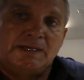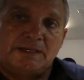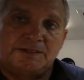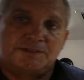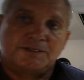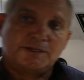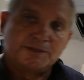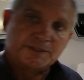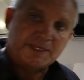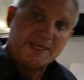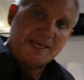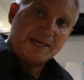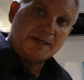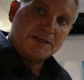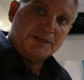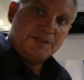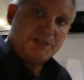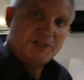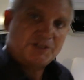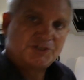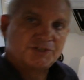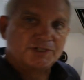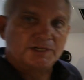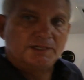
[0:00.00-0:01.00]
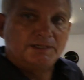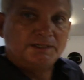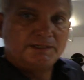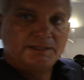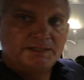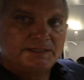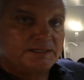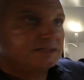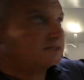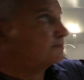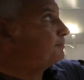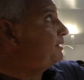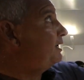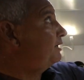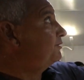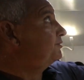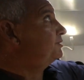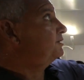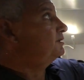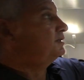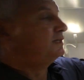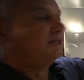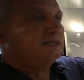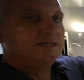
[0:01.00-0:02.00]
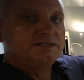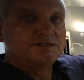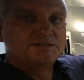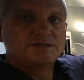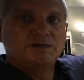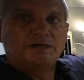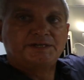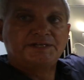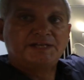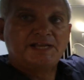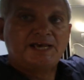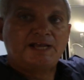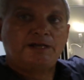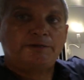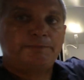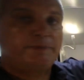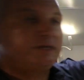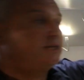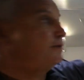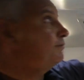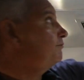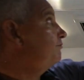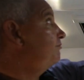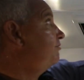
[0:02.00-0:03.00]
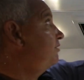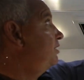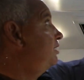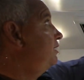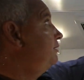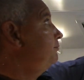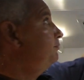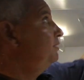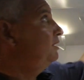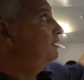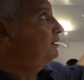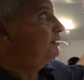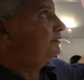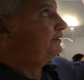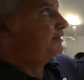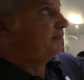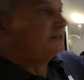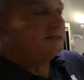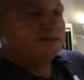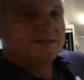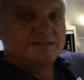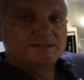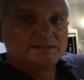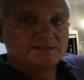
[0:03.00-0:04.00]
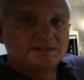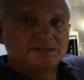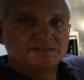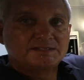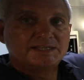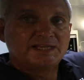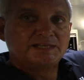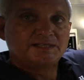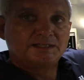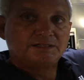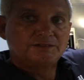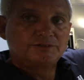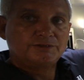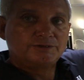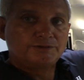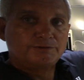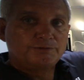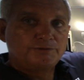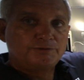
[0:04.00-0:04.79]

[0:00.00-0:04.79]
So the air conditioner is mounted inside an aluminium frame that is set into the